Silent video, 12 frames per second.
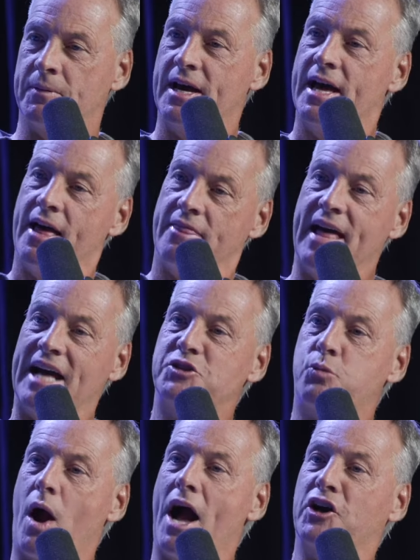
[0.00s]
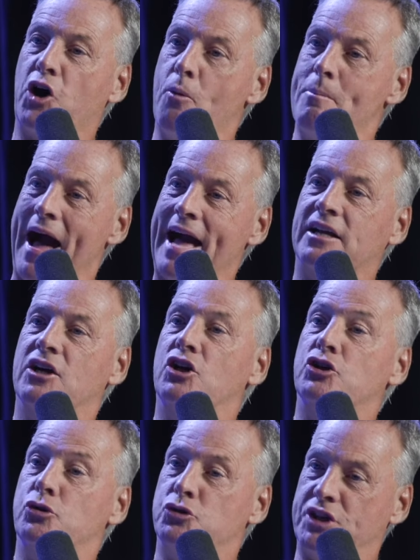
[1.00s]
That's where I go back
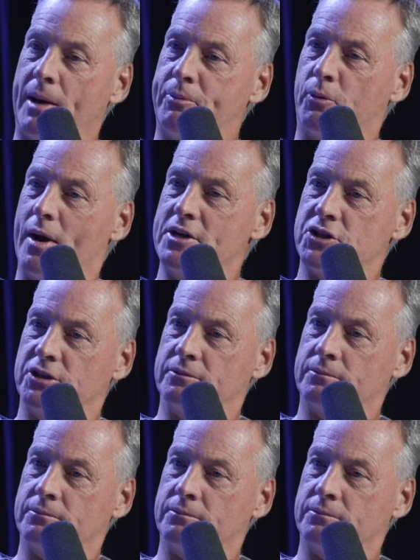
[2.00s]
to separation.